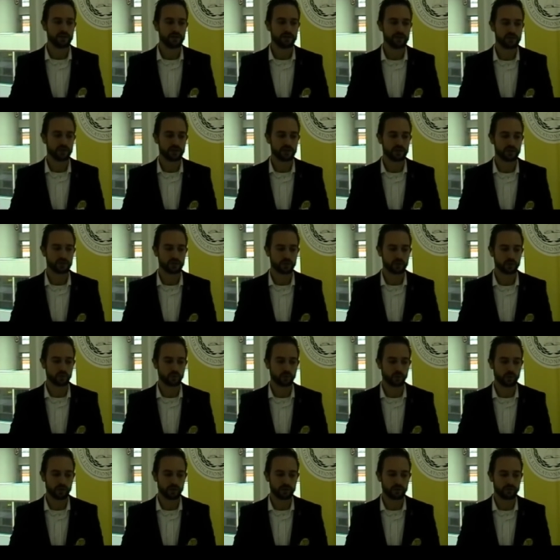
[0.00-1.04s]
this is
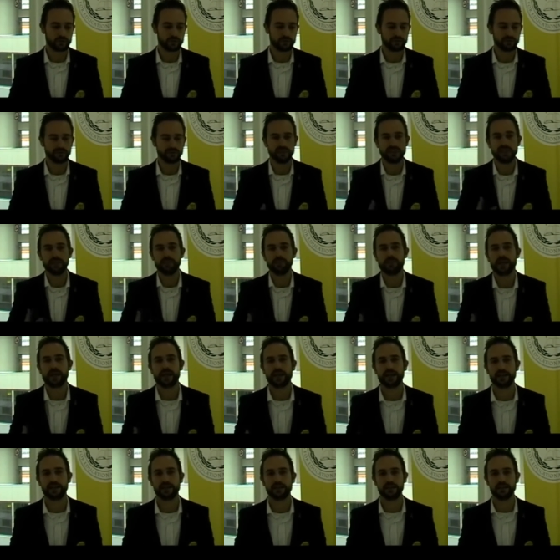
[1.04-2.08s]
one of the
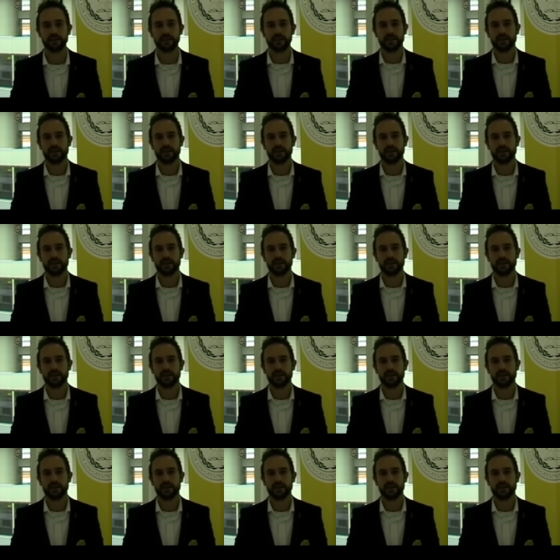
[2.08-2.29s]
main